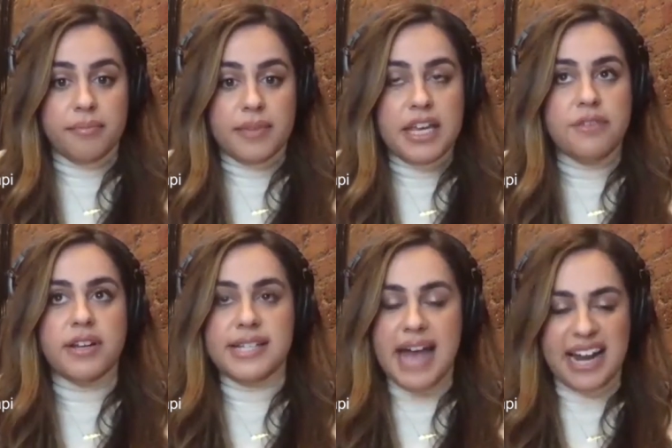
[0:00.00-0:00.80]

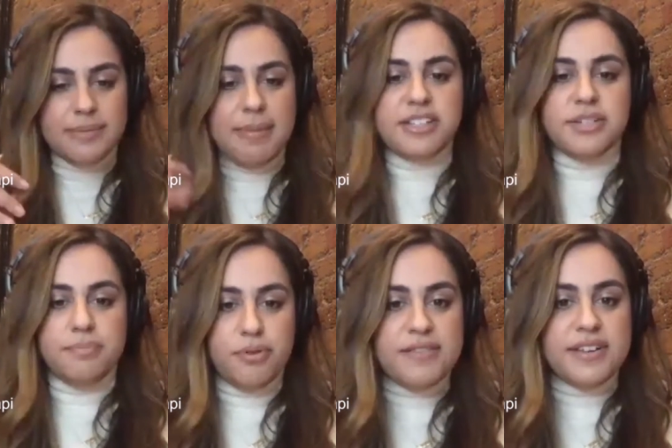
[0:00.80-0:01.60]
even
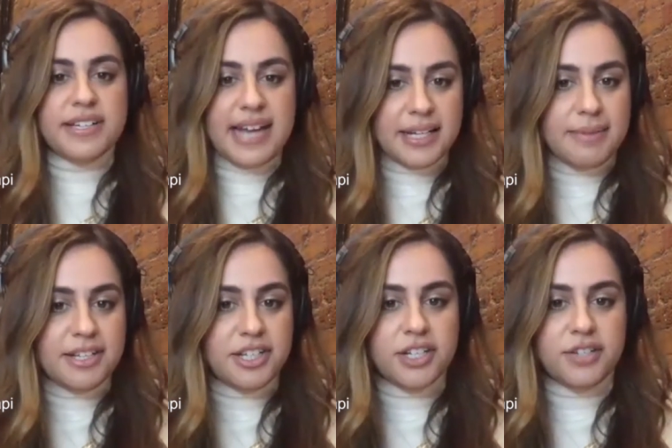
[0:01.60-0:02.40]
previous text
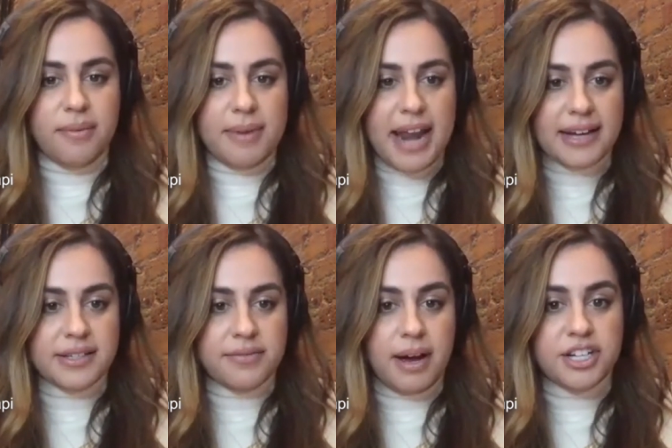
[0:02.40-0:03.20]
messages from an ex
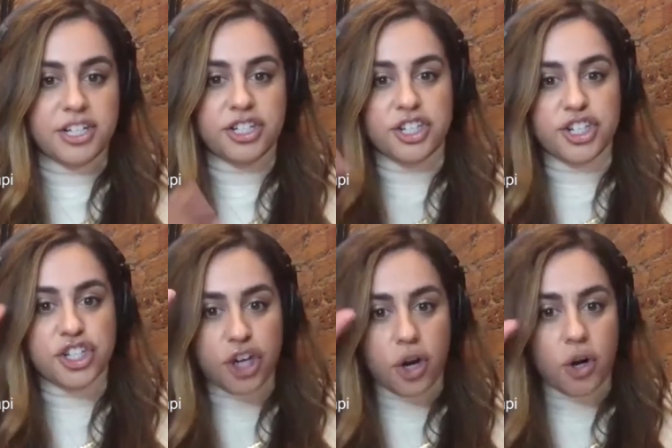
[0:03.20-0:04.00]
of mine, just to
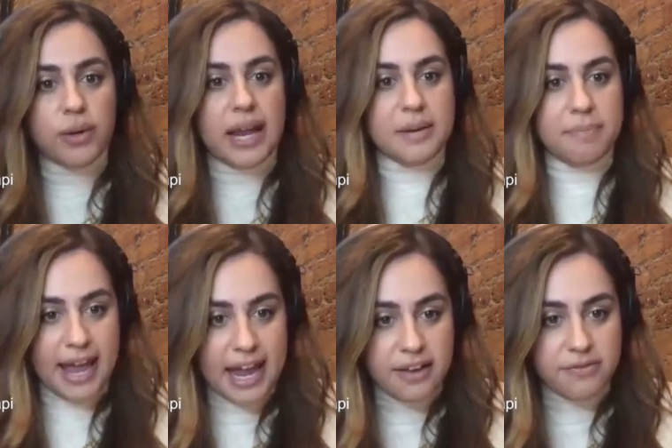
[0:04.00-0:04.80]
show like
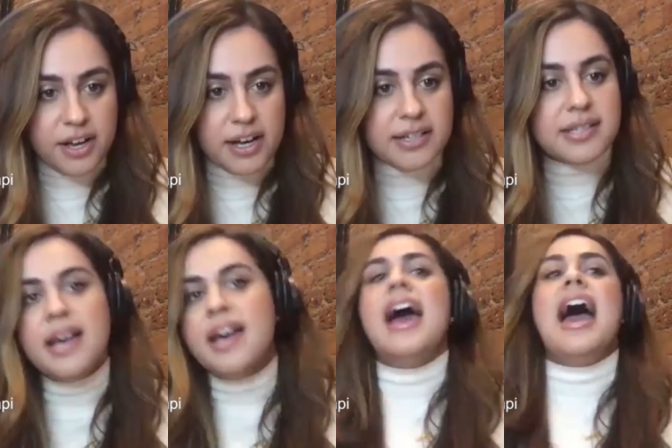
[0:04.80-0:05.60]
behaviors.
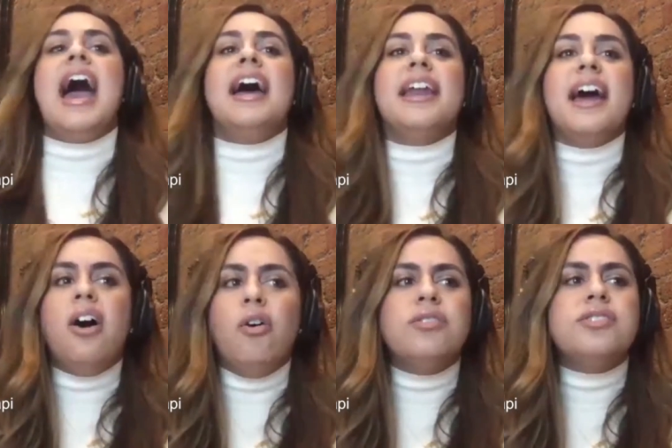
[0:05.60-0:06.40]
And
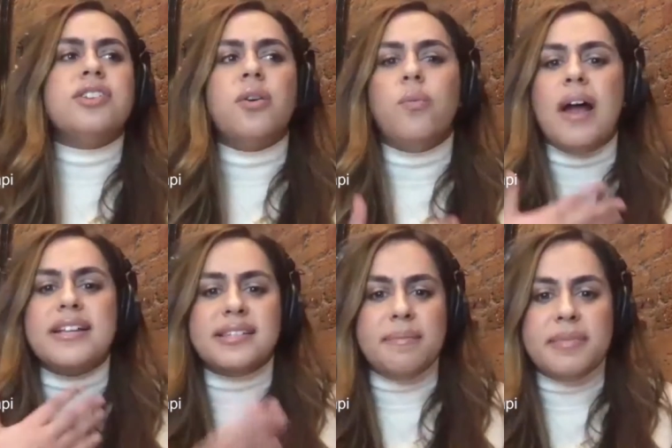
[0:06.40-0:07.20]
also, when
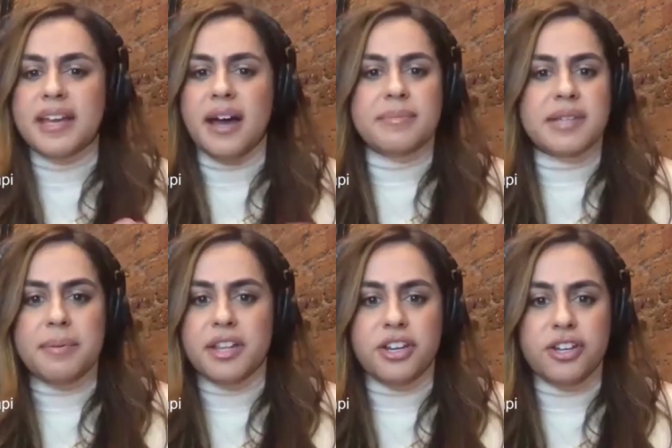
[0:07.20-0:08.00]
something comes up
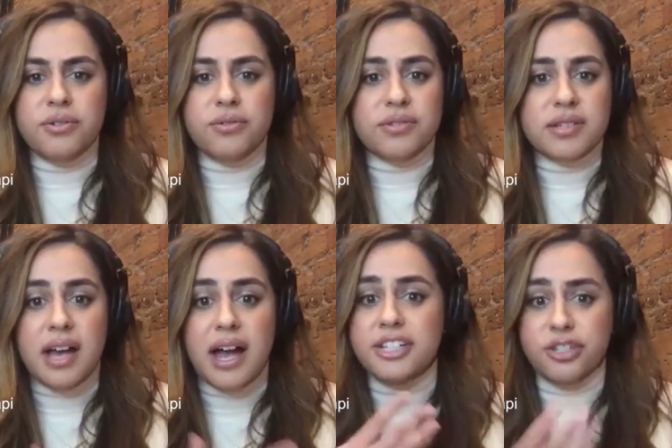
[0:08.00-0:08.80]
in the news,
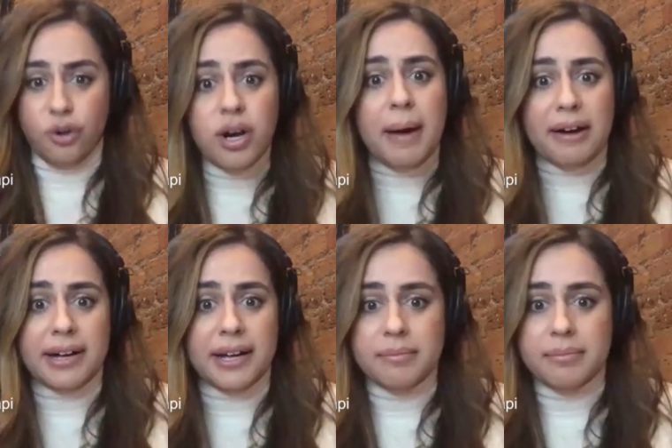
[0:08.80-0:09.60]
I talk about
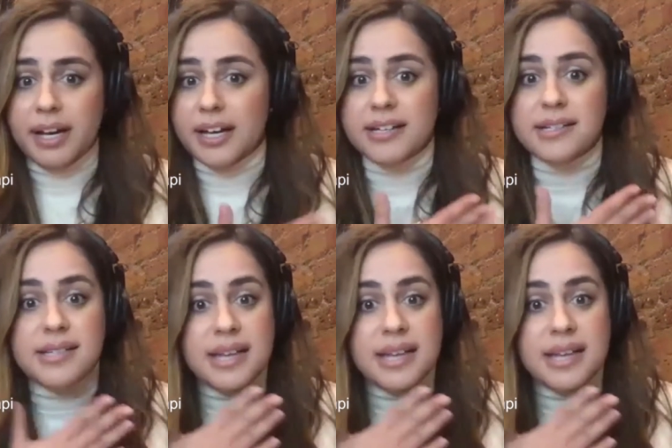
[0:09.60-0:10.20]
it because